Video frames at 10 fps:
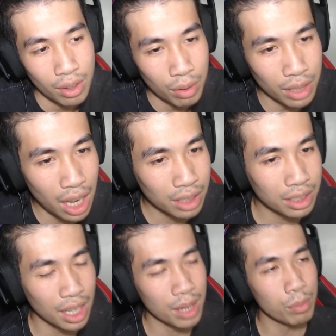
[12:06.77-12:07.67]
Well, that
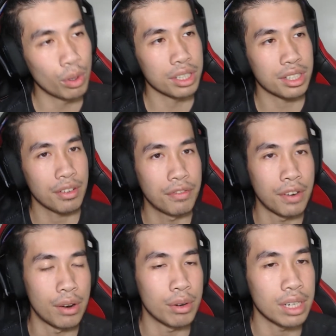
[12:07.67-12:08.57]
game was
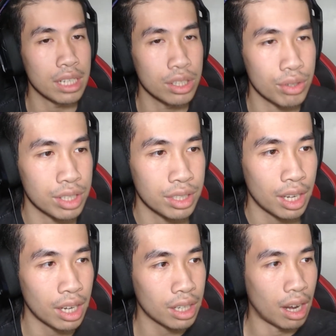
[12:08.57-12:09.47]
very
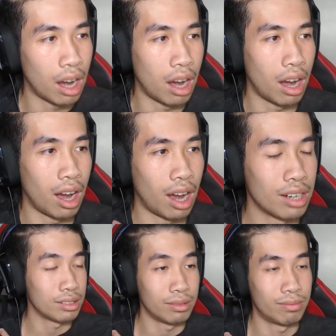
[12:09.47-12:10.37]
interesting. Uh,
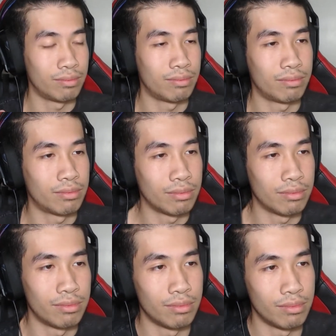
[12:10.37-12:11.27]

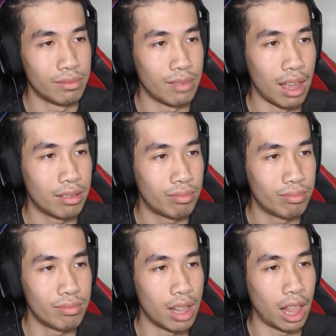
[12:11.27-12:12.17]
that
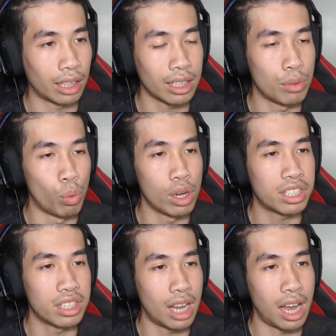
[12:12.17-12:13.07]
like it
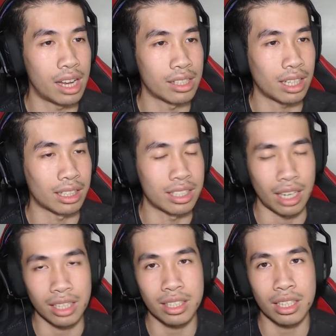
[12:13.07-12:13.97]
wasn't as
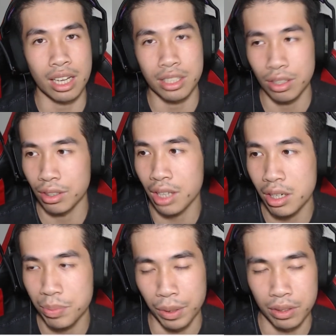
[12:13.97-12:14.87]
exciting as the other
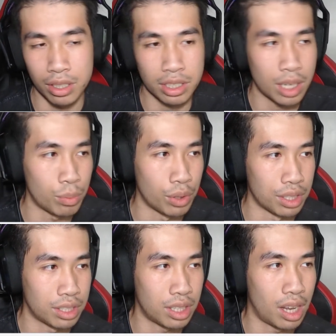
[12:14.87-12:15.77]
games, but this game
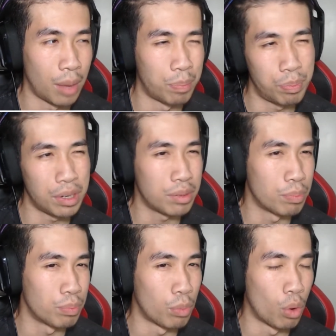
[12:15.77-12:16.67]
was a bit
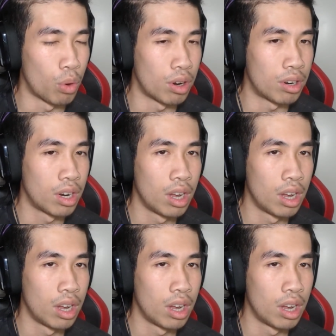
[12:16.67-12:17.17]
more